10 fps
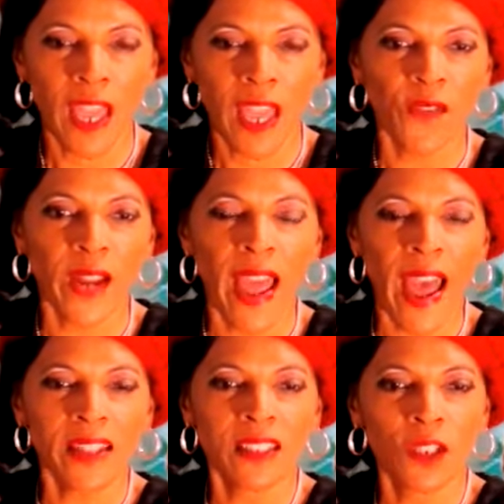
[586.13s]
If it
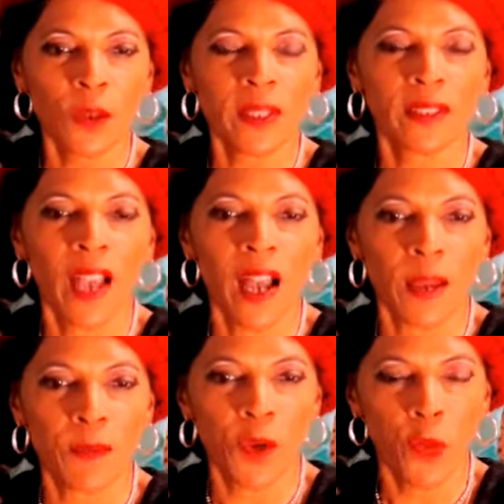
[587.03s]
had to do with
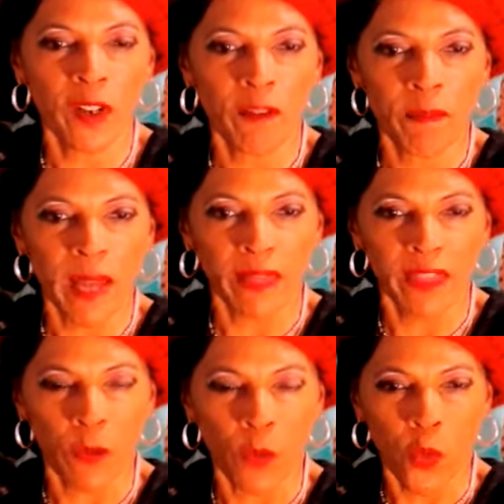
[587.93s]
time, you would have met
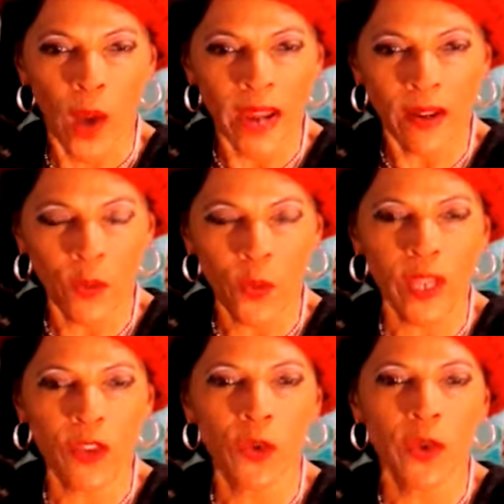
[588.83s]
them right
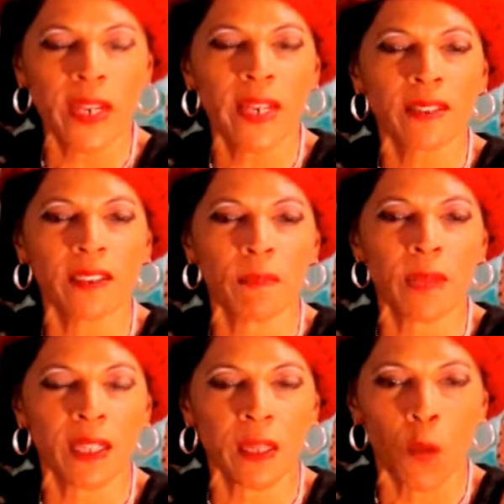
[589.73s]
when you needed to
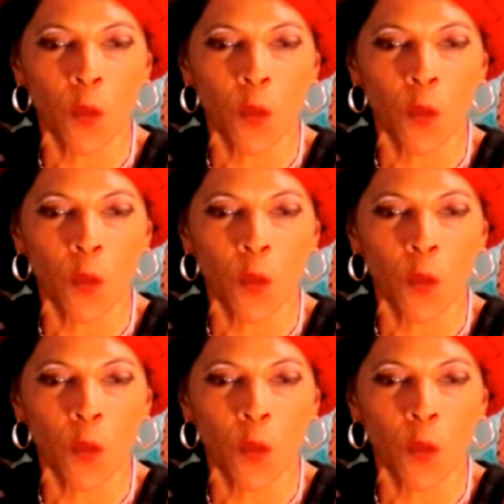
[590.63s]
meet them,